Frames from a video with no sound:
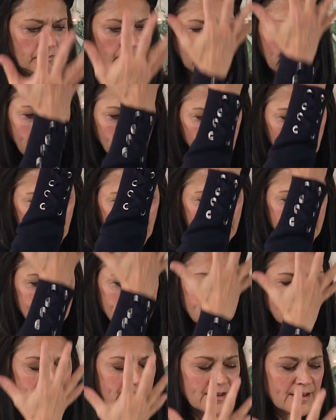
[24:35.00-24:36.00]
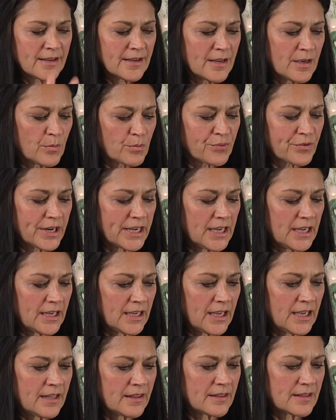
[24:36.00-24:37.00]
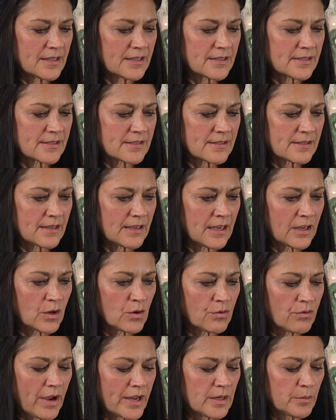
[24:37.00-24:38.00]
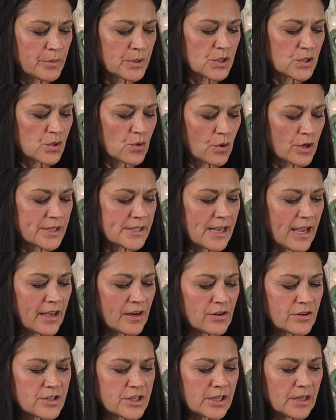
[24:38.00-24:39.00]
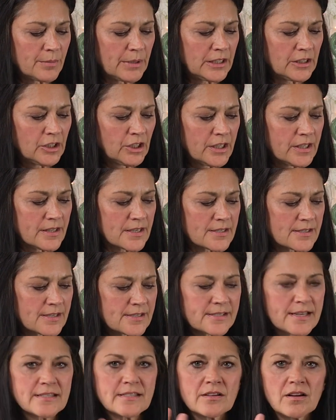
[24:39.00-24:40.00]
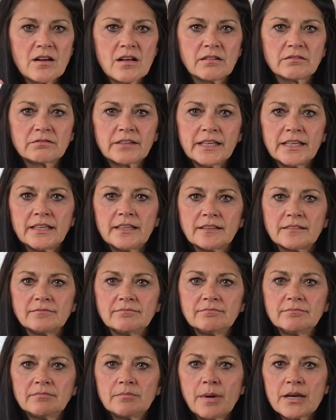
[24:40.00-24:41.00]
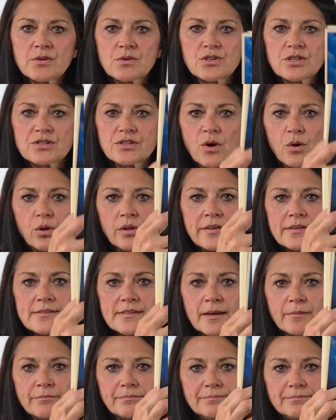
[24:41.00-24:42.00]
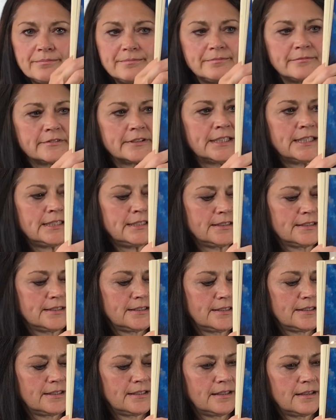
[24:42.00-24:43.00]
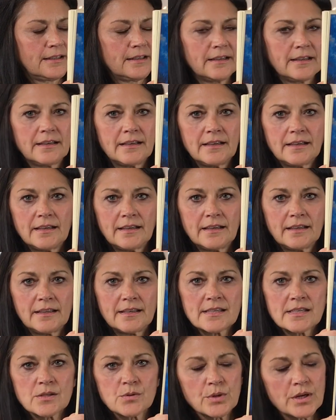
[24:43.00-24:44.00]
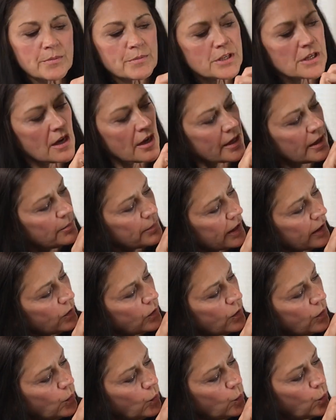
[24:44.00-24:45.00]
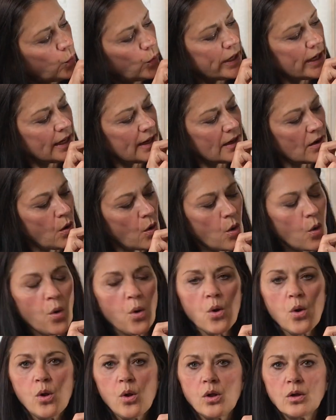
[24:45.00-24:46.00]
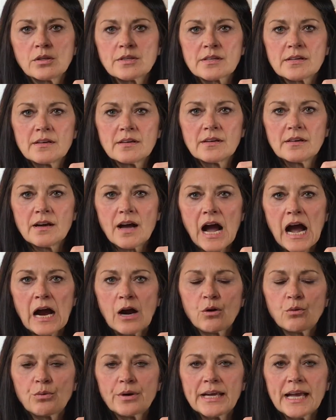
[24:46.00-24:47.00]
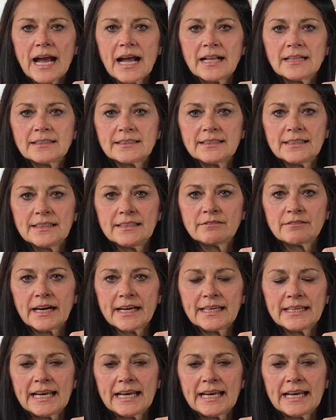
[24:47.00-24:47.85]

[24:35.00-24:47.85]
and just bringing in this incredible source energy. I mean, look at this. This says it all right here. Might as well just hold this up, right? This is what I'm talking about. We hold our reality right